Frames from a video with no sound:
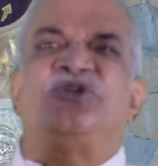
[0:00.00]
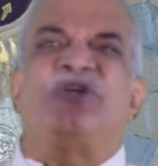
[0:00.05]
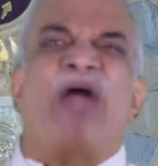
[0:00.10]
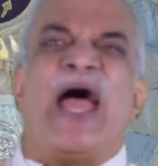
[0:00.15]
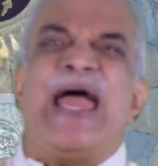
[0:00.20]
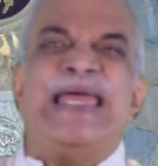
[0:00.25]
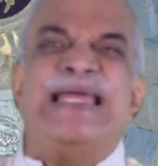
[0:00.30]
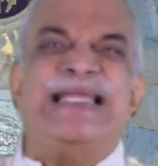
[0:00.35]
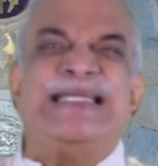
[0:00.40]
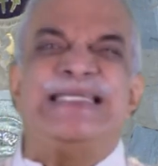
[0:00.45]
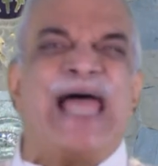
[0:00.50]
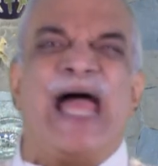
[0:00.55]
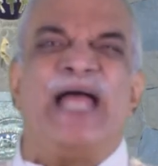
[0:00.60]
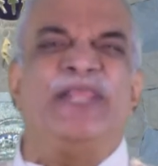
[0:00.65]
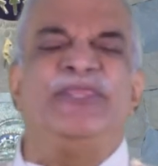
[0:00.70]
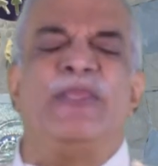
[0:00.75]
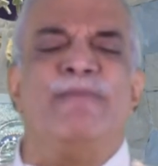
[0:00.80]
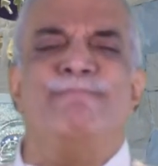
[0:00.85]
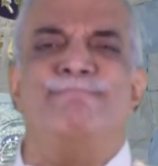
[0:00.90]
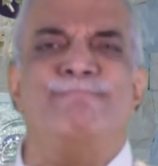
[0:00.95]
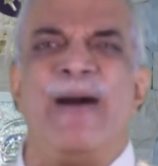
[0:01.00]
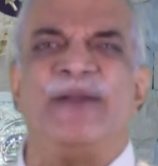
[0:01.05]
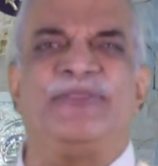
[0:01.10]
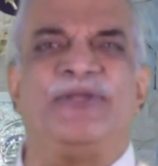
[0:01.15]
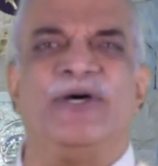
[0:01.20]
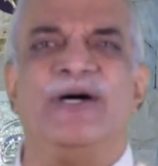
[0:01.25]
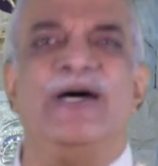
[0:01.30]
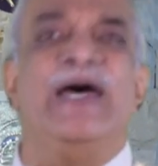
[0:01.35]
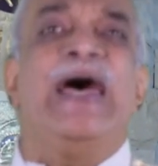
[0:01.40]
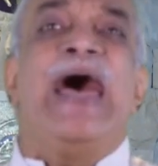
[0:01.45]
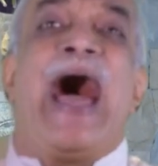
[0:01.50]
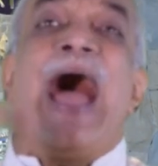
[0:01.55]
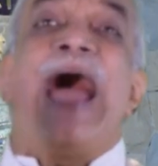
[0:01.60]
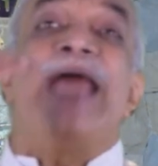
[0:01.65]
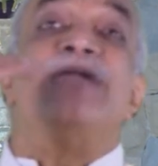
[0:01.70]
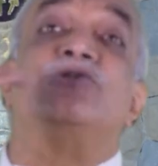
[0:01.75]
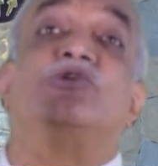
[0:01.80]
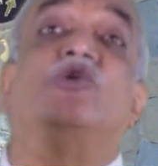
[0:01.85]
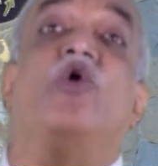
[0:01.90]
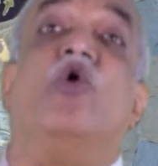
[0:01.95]
child and the mother
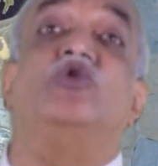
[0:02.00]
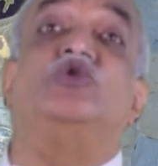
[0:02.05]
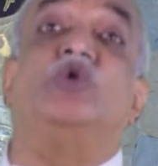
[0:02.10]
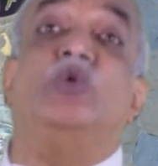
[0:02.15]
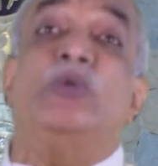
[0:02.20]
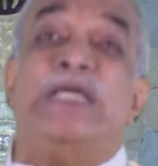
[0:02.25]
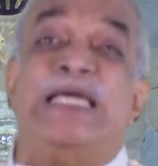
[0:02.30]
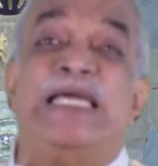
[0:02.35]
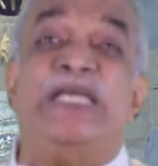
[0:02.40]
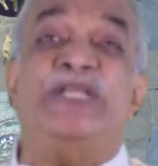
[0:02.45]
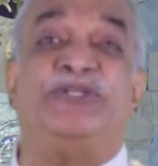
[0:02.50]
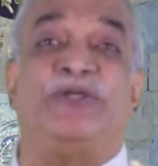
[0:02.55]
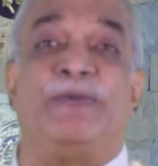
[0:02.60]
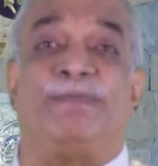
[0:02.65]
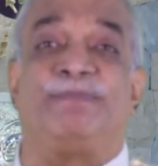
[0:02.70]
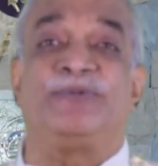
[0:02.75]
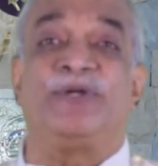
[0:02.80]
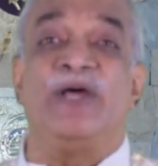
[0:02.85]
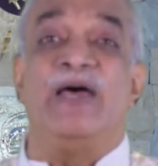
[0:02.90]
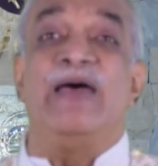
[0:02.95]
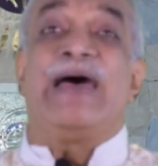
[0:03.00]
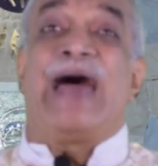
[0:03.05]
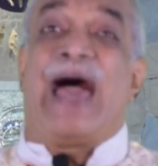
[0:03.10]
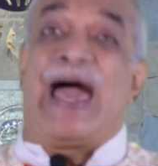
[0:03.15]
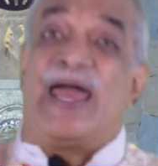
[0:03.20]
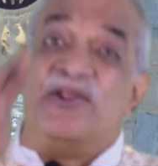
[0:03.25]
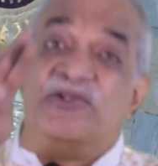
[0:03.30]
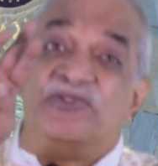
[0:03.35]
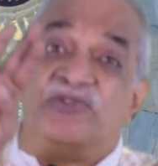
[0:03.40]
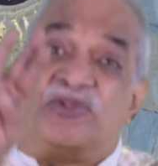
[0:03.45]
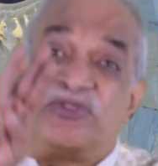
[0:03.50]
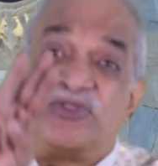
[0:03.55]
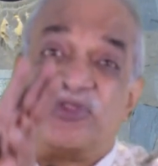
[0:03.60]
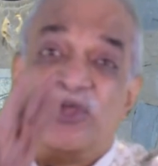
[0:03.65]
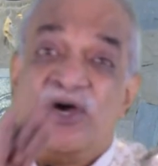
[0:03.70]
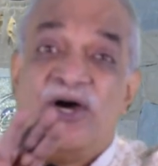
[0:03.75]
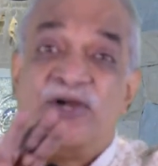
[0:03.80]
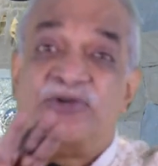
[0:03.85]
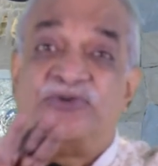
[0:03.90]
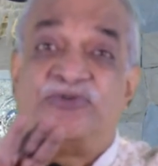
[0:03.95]
and go to Egypt. And in the
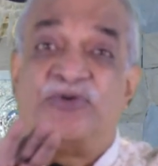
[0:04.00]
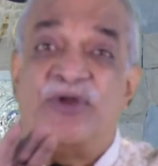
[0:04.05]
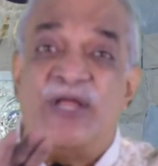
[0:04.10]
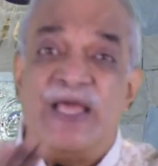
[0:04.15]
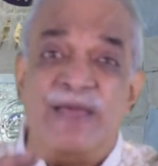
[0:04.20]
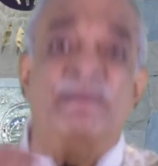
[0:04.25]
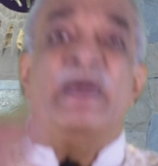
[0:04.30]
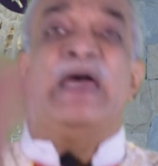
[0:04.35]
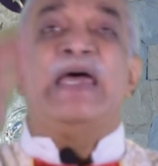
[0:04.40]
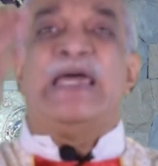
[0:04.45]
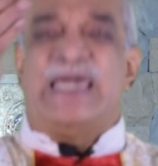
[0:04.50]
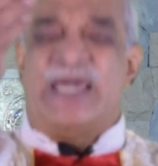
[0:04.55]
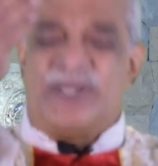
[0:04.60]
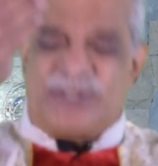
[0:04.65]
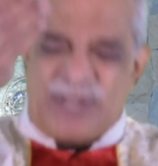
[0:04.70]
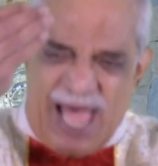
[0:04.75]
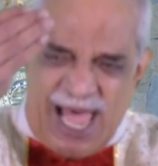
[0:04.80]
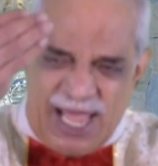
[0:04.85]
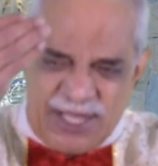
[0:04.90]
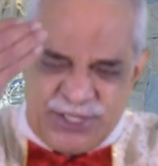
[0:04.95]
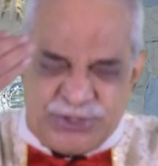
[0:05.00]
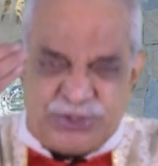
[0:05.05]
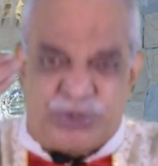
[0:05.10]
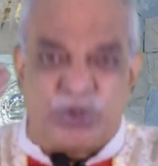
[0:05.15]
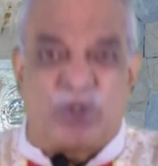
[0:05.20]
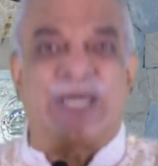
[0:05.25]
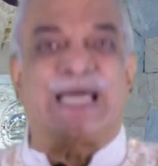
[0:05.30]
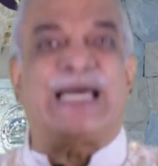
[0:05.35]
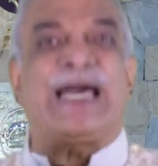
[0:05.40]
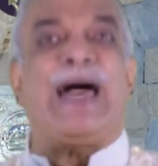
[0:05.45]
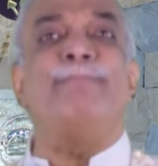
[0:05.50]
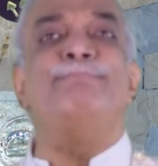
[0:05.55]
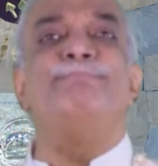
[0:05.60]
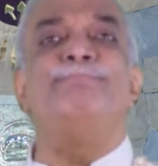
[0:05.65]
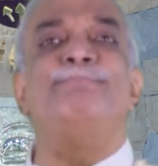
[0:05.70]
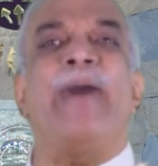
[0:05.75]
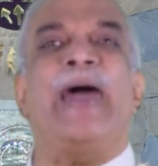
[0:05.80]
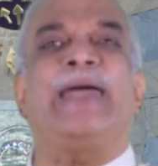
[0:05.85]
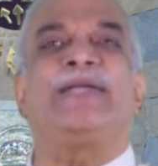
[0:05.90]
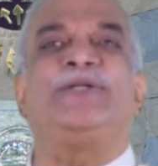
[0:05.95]
third dream, he is asked to come
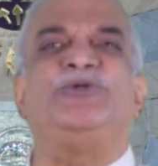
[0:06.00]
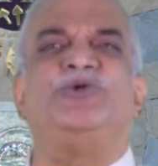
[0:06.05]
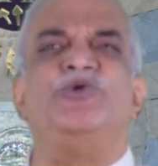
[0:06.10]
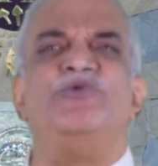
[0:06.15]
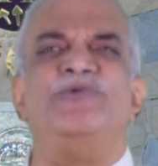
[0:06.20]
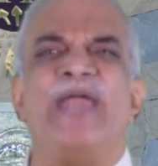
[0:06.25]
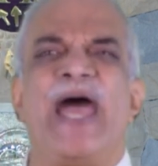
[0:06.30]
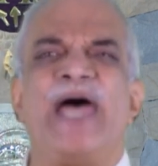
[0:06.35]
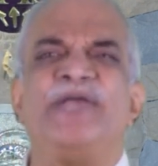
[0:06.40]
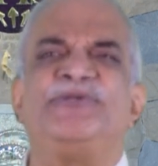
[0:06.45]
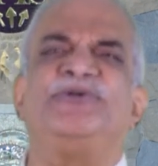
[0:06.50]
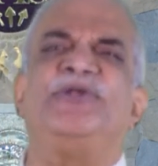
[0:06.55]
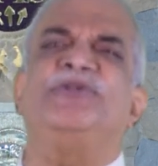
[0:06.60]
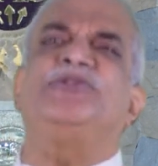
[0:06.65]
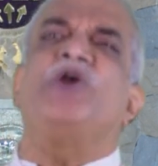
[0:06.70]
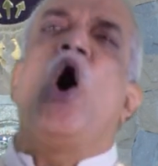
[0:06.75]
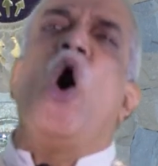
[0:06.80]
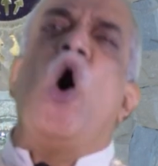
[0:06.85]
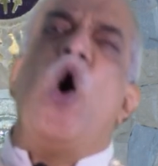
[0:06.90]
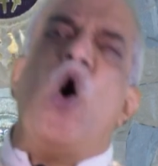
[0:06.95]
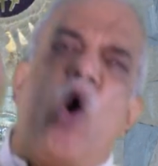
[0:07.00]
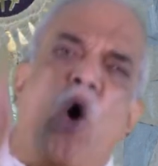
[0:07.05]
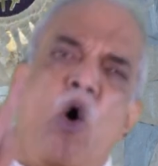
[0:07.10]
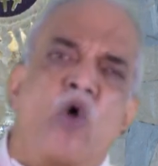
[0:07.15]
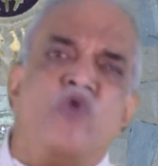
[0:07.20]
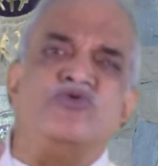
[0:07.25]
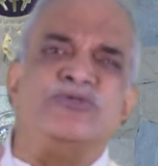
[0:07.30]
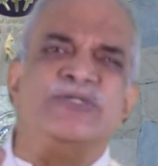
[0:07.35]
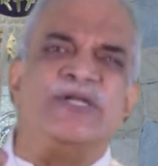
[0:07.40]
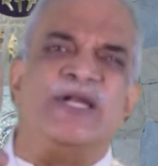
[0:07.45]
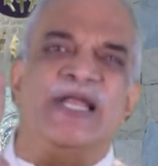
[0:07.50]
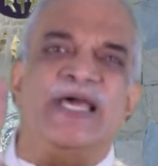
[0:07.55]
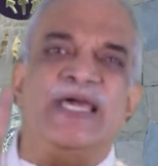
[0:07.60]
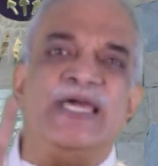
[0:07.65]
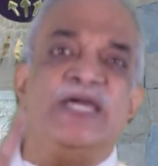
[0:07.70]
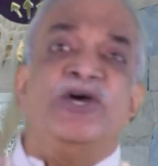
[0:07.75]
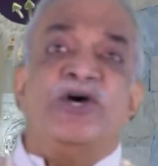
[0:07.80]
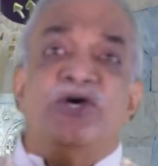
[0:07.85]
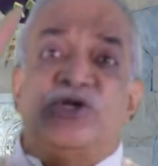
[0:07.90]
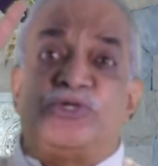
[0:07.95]
back to Nazareth
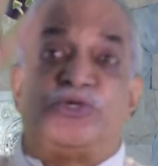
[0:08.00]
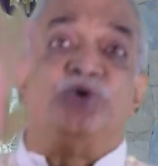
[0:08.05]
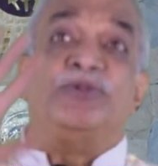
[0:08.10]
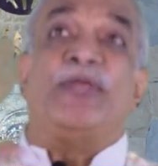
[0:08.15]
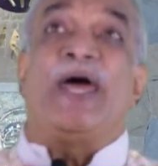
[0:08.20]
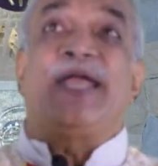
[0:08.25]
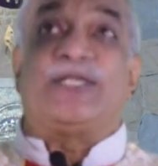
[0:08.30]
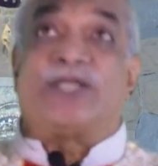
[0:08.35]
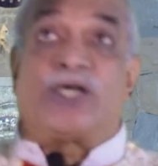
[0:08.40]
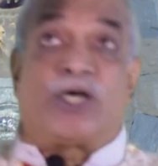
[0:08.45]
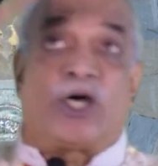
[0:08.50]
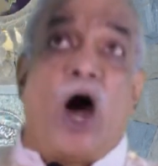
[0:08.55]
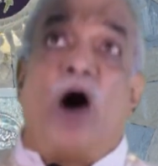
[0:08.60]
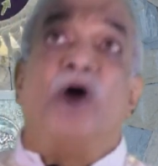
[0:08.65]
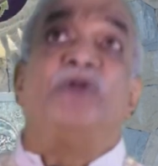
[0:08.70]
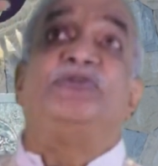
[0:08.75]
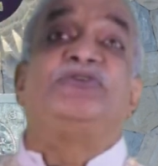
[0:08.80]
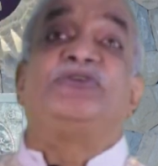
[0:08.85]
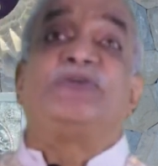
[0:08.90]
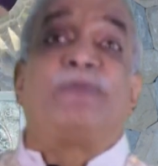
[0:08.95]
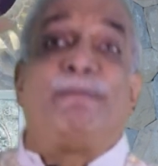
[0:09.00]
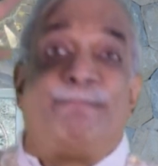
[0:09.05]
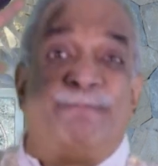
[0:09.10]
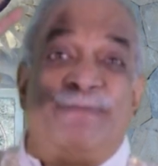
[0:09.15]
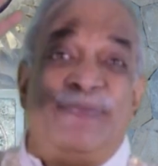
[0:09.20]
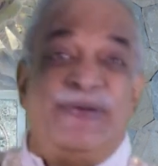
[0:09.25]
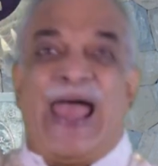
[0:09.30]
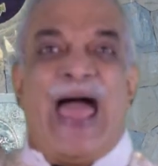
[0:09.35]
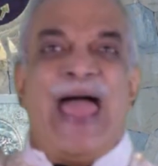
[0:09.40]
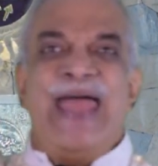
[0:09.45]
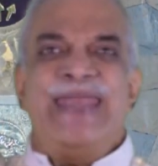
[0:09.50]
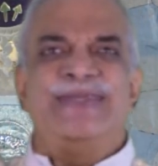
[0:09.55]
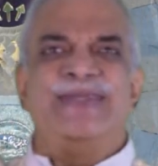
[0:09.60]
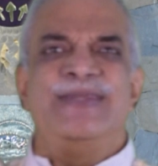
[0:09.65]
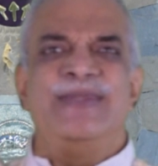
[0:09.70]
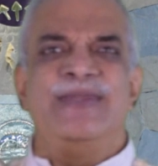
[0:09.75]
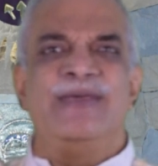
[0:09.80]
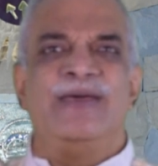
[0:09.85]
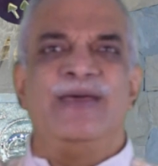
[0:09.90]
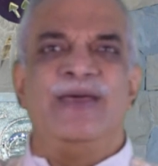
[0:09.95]
only so that God's
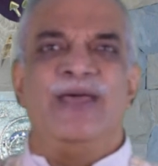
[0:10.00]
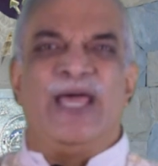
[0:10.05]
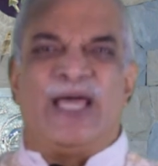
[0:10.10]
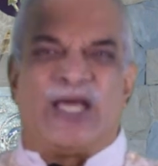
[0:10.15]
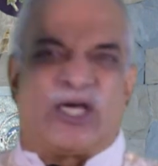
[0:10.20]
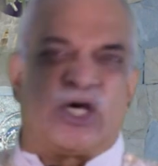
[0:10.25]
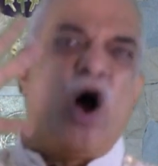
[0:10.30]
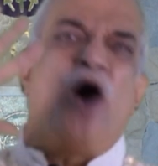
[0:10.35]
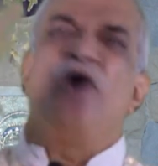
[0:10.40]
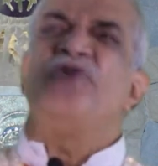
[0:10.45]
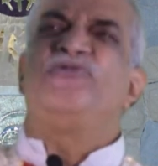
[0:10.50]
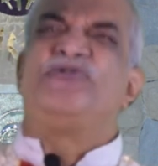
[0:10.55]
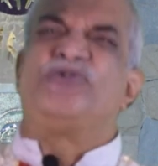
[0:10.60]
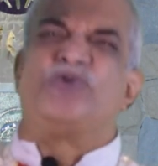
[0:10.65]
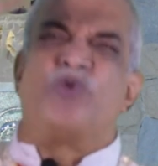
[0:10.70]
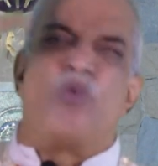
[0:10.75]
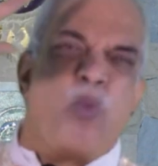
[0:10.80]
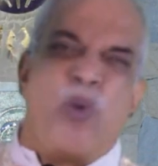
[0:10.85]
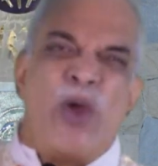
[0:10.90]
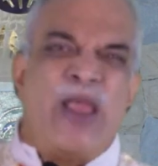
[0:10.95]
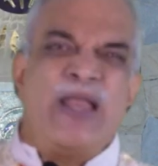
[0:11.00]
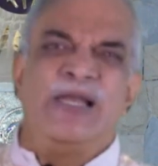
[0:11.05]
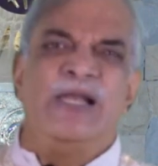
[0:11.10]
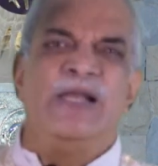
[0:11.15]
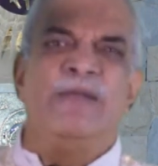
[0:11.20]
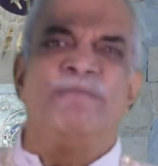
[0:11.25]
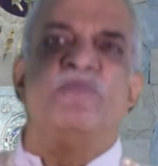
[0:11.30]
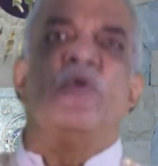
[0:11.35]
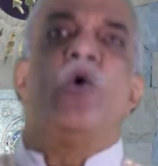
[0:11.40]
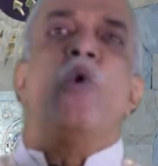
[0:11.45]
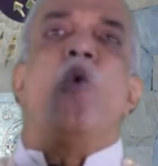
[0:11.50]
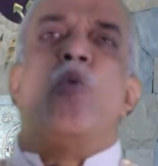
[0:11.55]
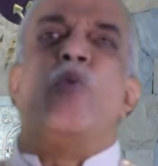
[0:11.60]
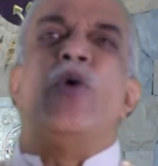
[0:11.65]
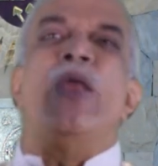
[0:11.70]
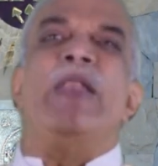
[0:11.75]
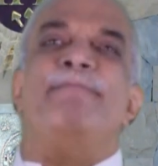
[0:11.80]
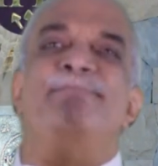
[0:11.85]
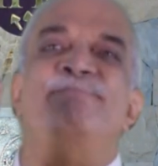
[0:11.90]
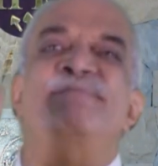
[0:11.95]
plan God's will
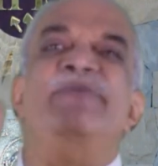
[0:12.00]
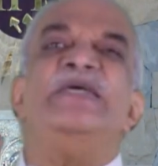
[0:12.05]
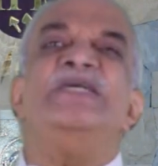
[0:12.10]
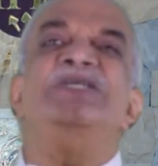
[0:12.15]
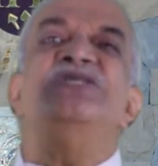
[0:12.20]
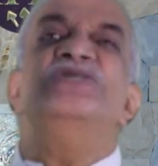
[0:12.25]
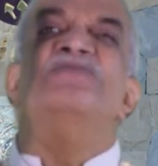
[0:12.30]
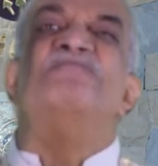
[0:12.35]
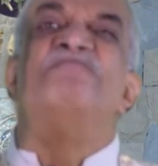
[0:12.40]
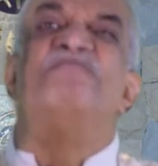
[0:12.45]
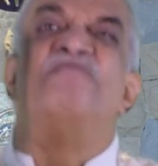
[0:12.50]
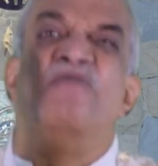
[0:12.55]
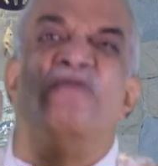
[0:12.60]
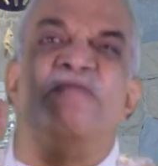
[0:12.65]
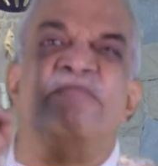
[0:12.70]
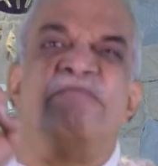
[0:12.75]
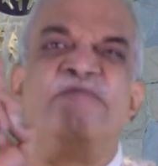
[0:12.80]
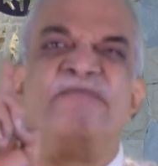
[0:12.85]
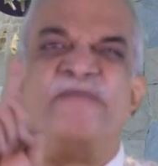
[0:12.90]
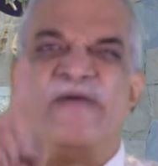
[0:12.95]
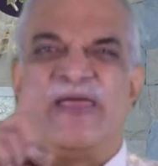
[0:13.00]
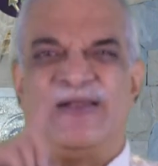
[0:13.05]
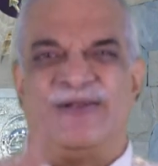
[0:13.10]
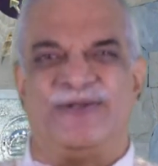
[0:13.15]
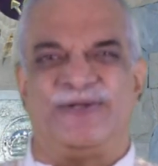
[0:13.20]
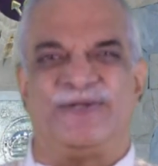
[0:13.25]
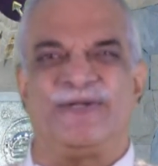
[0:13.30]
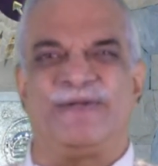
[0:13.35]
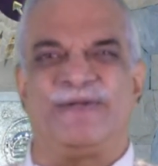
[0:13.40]
will be fulfilled.